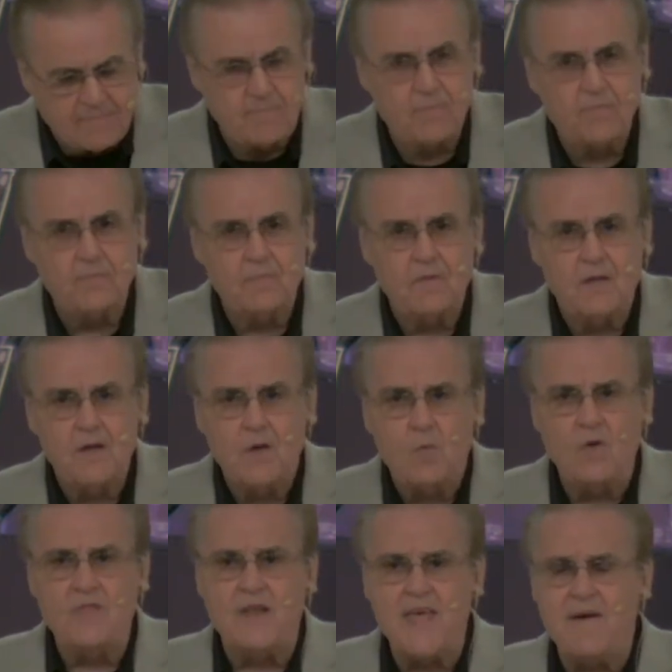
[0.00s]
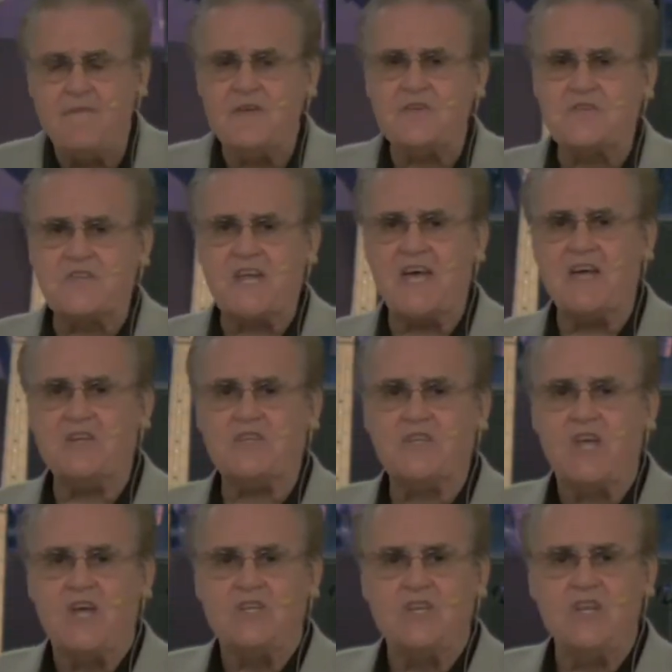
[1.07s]
it, when the devil
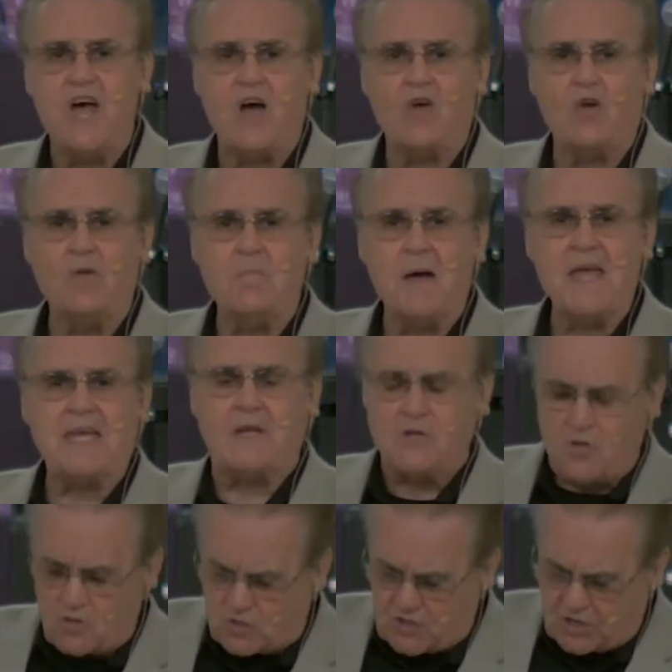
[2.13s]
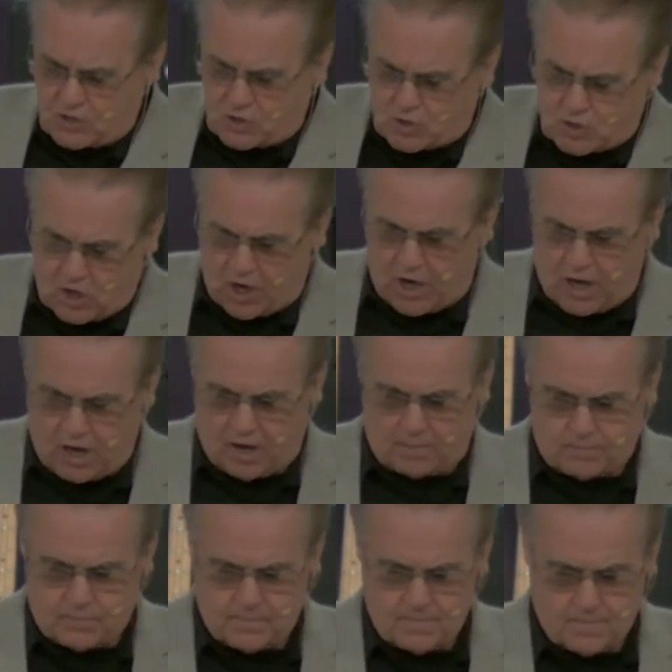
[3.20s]
says you're not going to make it, you say, Shut
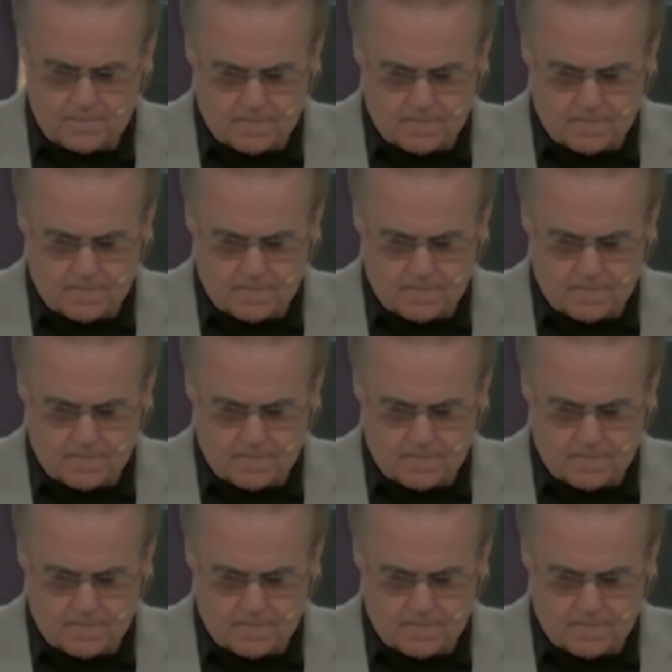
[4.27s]
up.